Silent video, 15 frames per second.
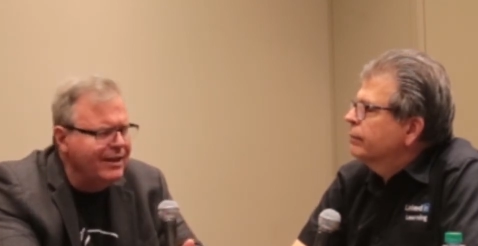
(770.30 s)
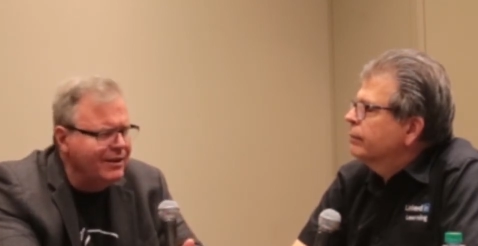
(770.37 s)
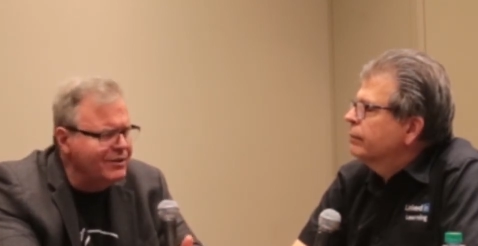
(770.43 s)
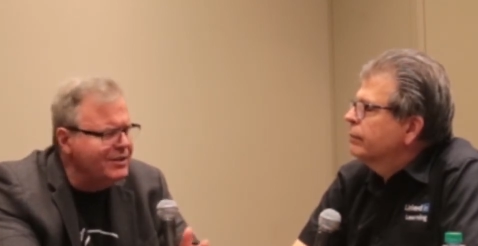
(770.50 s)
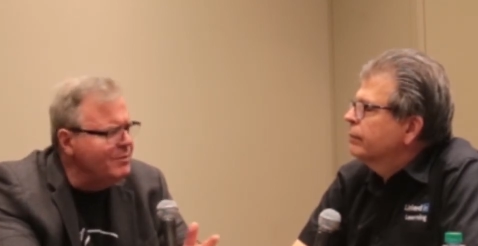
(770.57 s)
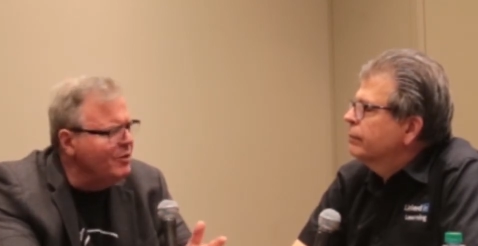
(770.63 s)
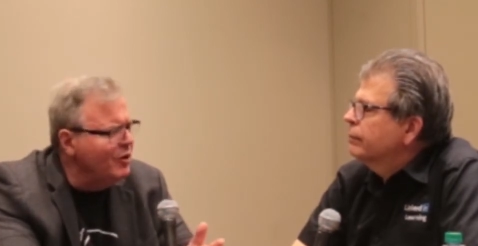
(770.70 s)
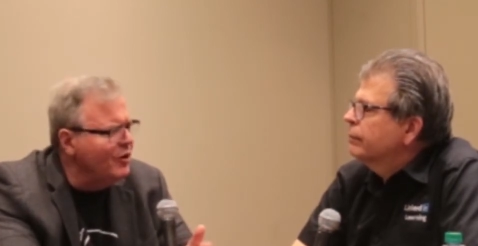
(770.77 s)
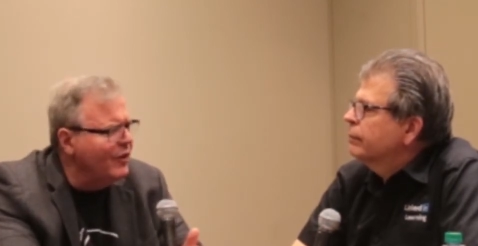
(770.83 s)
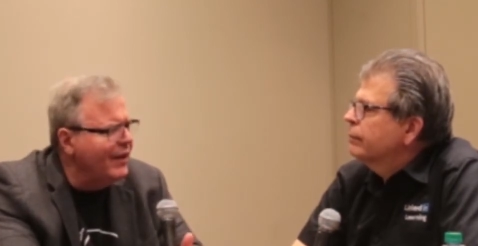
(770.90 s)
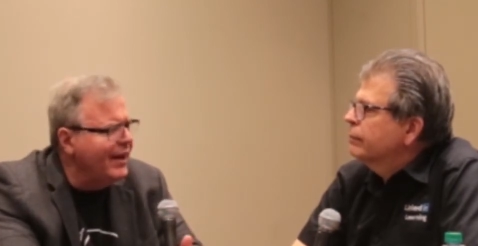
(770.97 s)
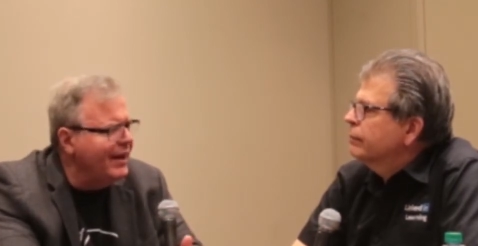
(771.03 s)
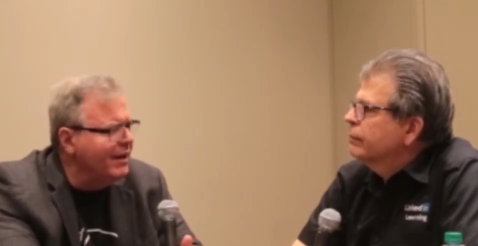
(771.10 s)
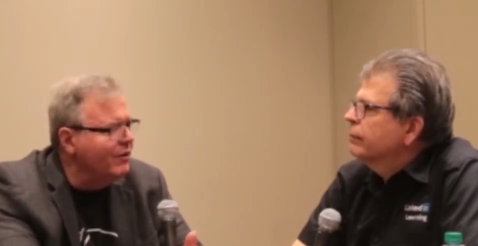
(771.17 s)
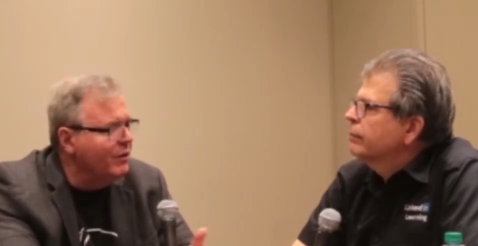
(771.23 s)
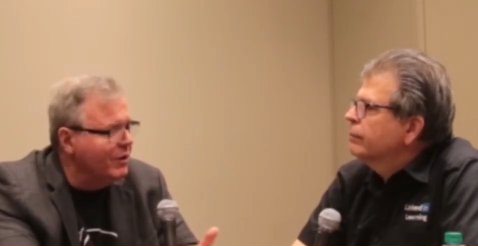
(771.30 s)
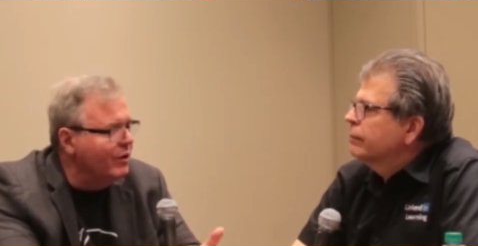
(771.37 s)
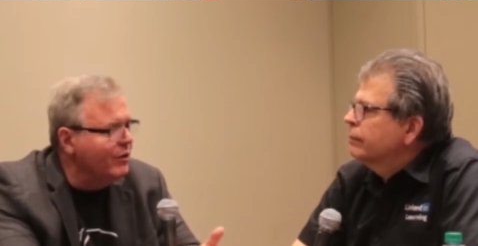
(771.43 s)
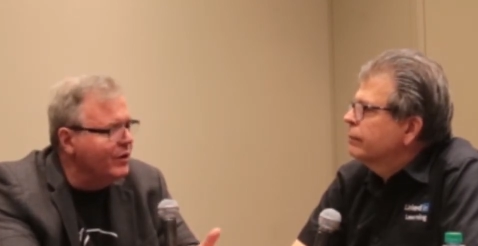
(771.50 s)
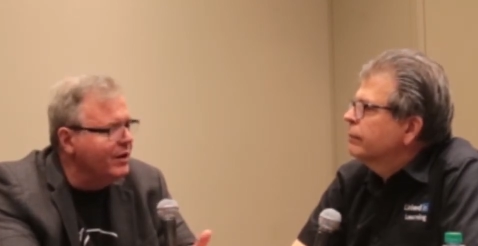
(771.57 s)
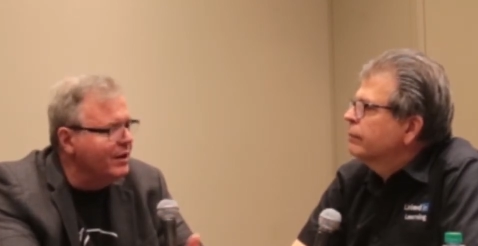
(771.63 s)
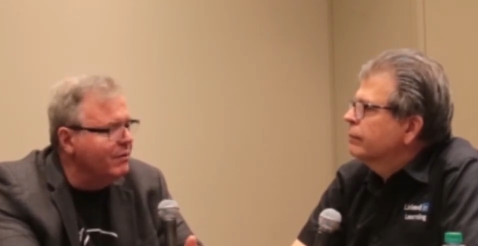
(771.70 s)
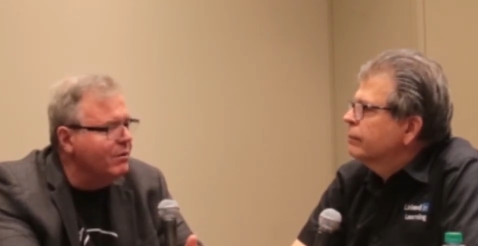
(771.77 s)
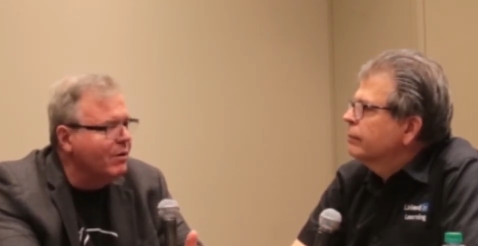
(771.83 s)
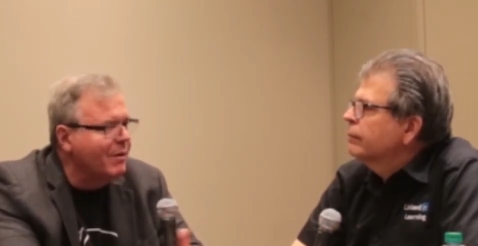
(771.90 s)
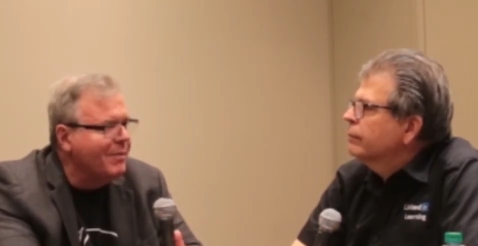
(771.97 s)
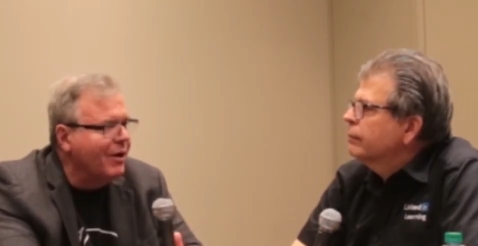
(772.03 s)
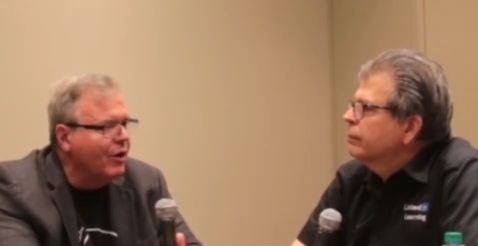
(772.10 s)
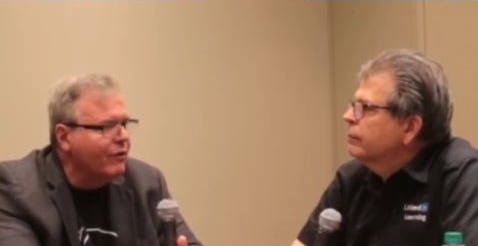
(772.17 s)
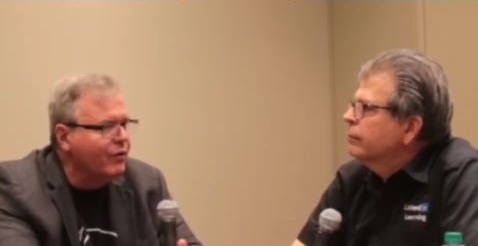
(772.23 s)
Speaker 1: did Similar to that, only, a little more
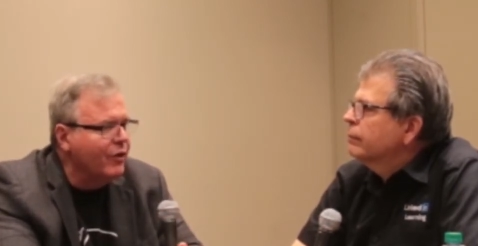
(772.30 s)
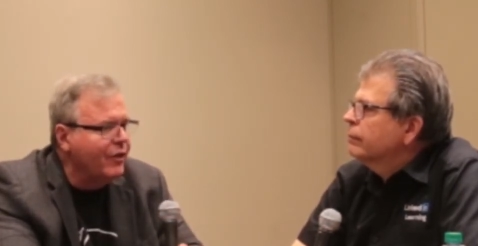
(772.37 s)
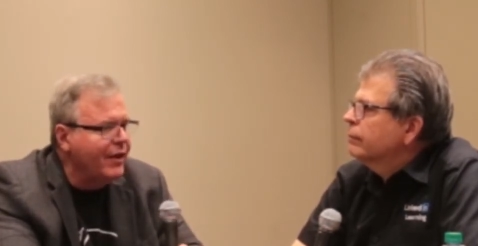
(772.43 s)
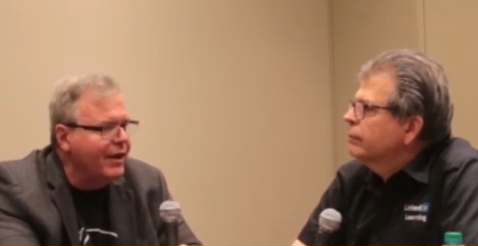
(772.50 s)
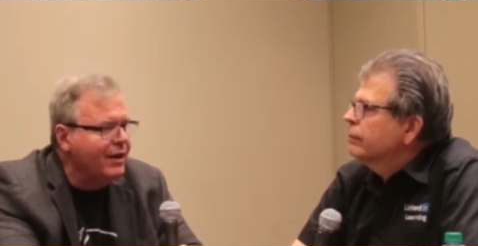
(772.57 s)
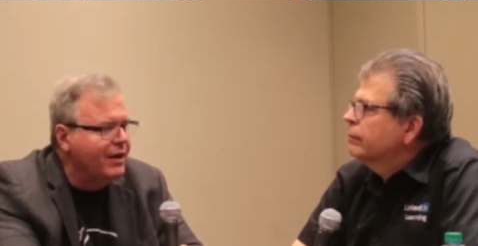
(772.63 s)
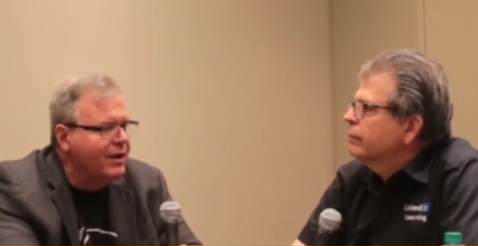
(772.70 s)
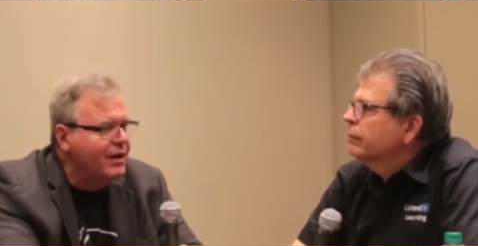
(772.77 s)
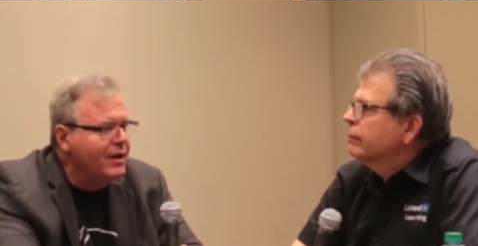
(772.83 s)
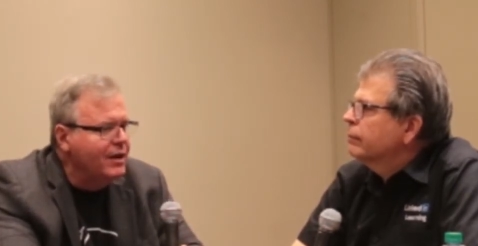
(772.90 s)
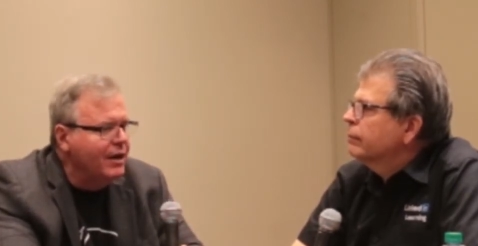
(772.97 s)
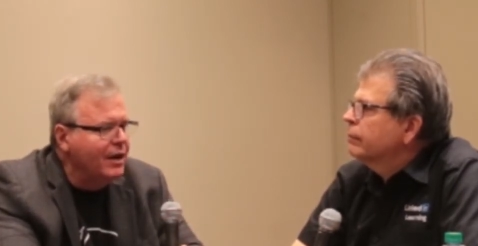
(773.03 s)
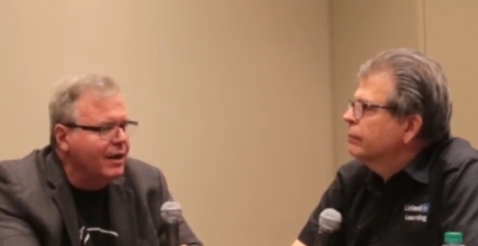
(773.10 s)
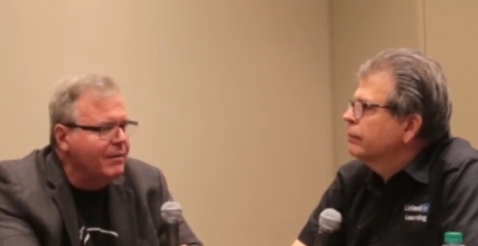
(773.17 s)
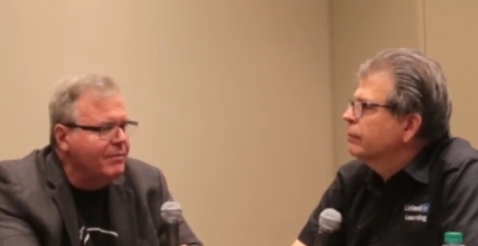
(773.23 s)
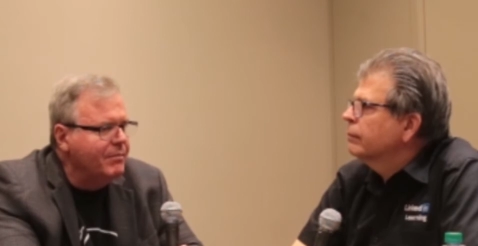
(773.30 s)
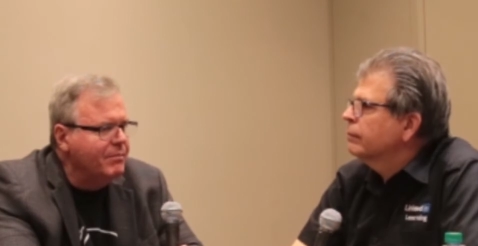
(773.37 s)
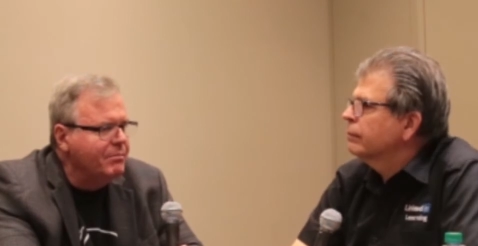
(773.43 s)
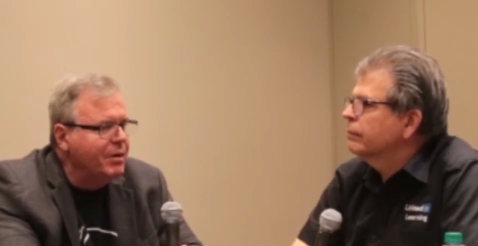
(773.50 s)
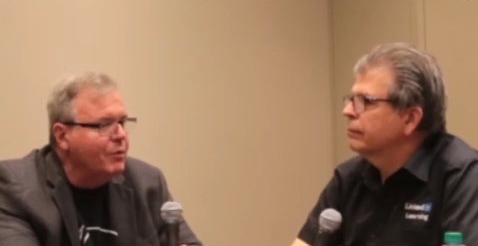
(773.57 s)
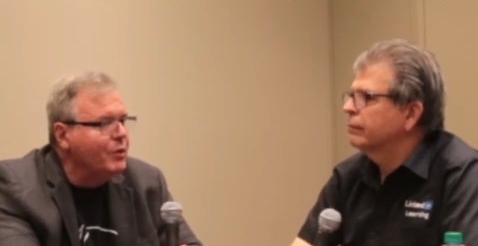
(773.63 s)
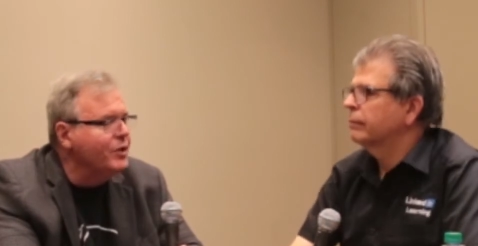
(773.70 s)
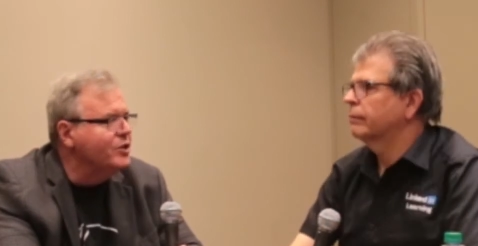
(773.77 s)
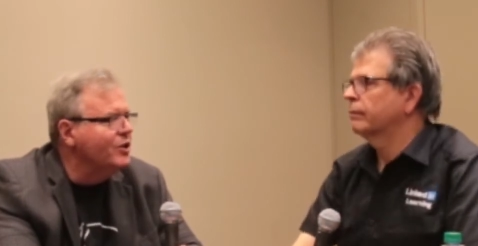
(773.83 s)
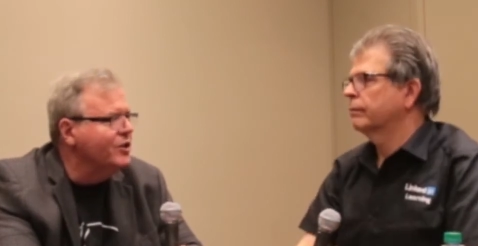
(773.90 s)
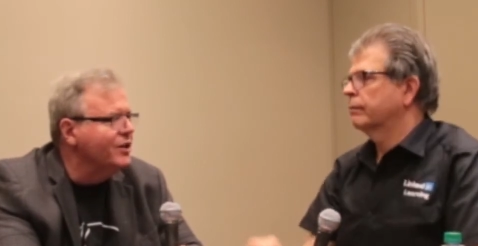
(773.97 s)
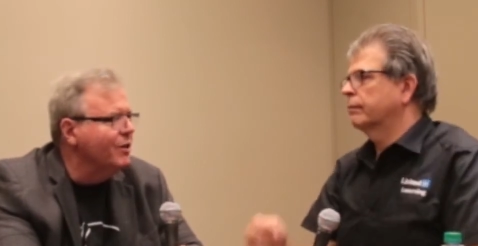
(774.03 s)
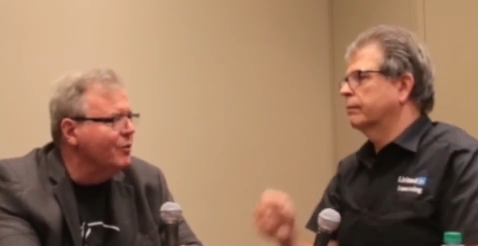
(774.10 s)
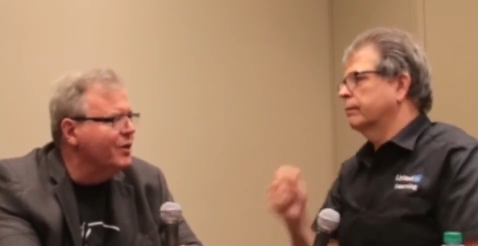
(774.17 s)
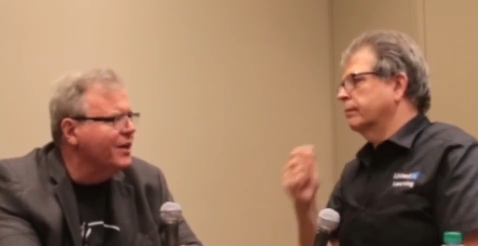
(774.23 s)
powerful than that. Um, but when you start
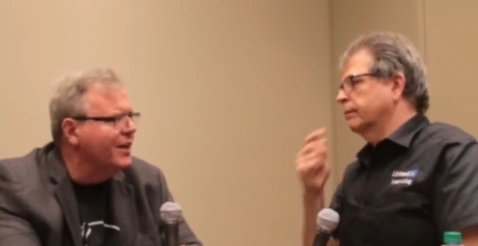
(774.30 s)
to get really